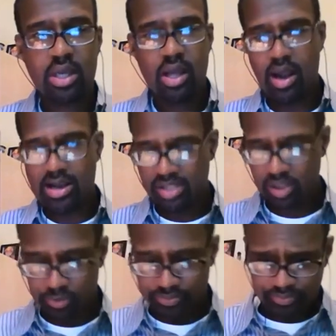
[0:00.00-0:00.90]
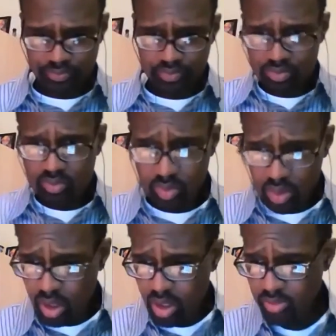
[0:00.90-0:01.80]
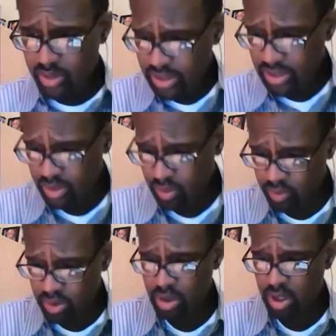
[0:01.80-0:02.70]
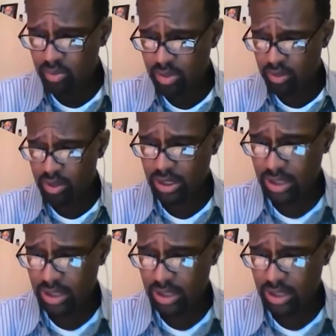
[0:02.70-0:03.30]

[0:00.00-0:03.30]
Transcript: All right. So, but again, so we want to talk about